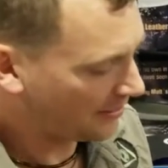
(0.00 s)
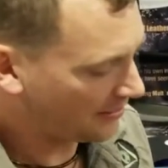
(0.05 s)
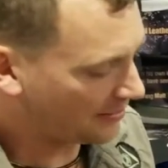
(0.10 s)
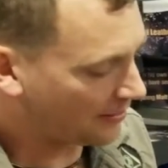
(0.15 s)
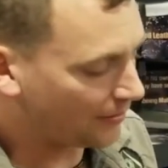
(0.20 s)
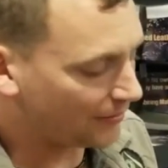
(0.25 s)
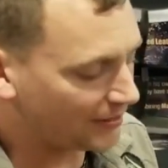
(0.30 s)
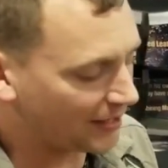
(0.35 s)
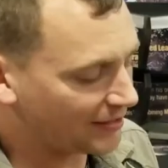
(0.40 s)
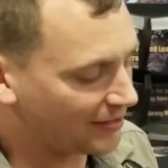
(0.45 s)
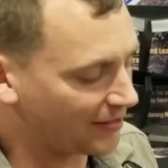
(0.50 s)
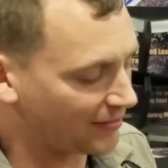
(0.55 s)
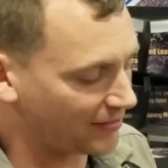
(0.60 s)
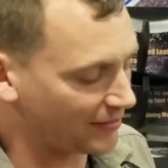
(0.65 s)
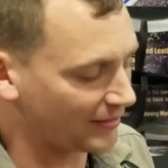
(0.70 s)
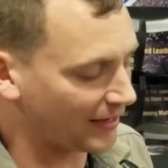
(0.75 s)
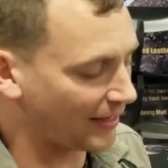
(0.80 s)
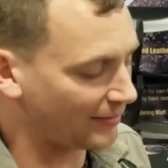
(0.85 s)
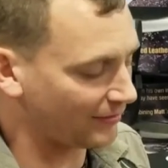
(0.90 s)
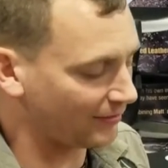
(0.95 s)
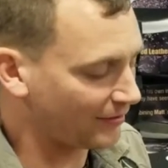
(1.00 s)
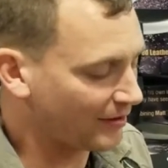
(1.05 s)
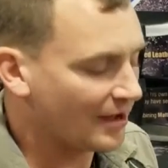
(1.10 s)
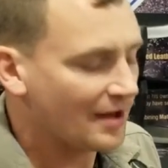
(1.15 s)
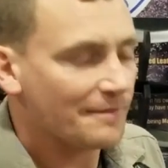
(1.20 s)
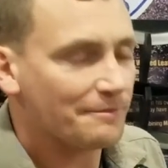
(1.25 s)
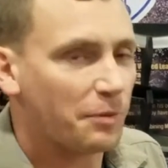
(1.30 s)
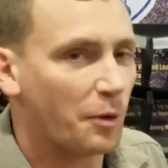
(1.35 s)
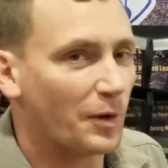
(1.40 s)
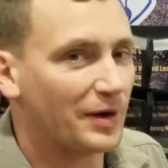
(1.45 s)
So this is another
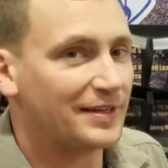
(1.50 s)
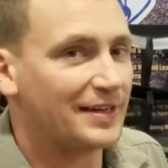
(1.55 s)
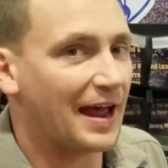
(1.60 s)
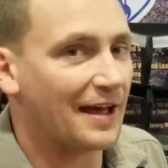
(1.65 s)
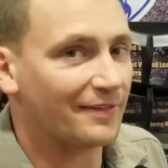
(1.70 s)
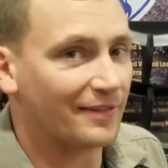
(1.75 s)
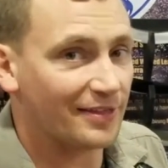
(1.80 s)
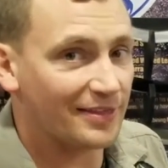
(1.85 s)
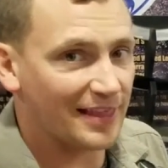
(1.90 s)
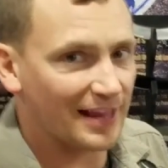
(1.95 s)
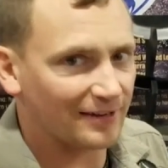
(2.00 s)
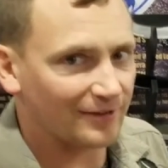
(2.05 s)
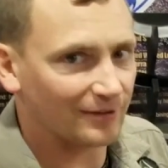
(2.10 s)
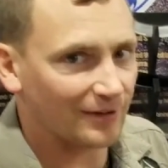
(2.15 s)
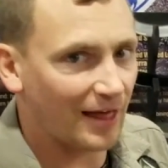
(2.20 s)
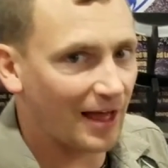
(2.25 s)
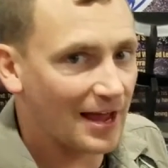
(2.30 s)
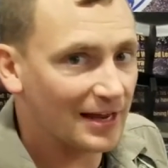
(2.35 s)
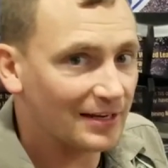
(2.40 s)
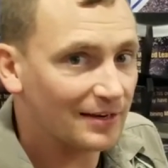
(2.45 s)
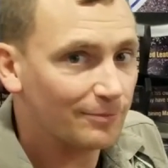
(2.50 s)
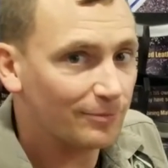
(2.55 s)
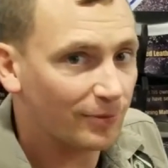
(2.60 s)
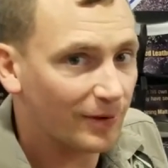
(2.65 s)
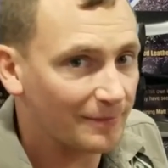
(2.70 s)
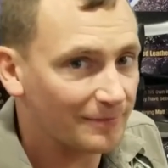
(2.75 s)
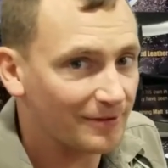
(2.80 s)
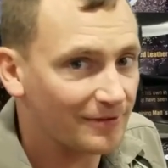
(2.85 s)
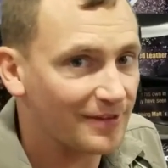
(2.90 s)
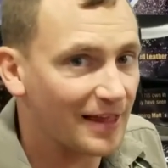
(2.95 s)
point down the center line
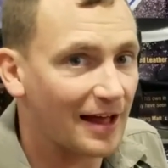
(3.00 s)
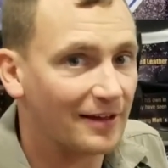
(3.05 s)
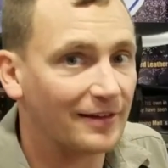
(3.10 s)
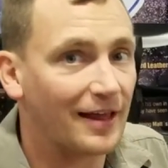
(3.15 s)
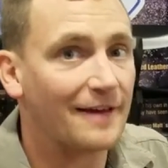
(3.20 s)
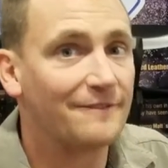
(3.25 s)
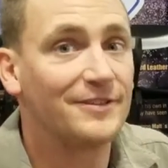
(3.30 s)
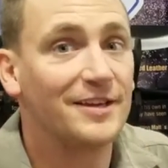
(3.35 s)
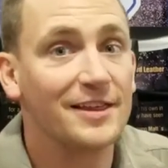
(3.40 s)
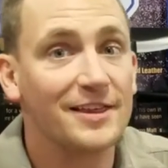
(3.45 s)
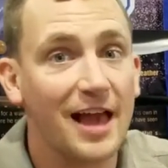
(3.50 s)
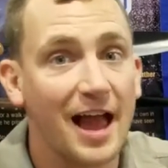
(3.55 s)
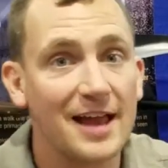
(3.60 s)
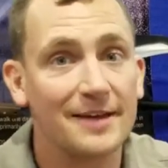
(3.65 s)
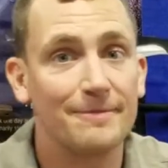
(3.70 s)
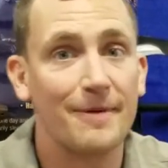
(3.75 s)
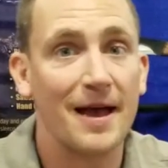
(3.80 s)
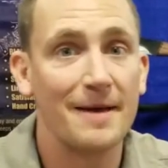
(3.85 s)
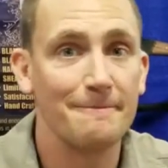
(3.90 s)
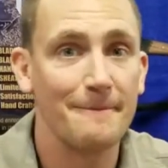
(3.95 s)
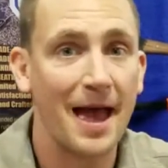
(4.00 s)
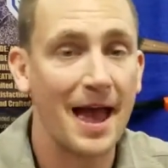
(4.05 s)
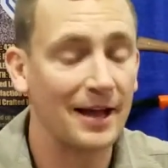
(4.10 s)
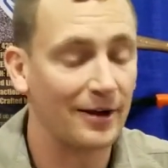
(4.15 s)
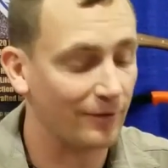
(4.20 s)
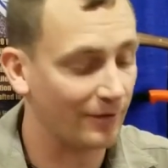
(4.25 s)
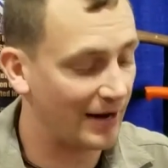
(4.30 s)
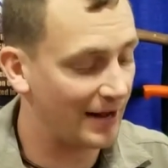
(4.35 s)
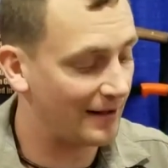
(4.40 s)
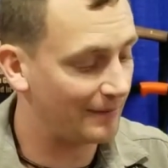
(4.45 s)
primitive style knife designed by Matt
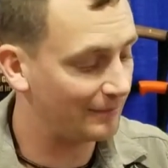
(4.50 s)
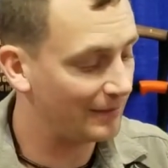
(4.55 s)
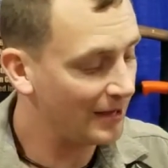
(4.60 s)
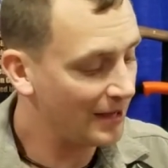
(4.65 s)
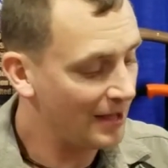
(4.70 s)
Graham.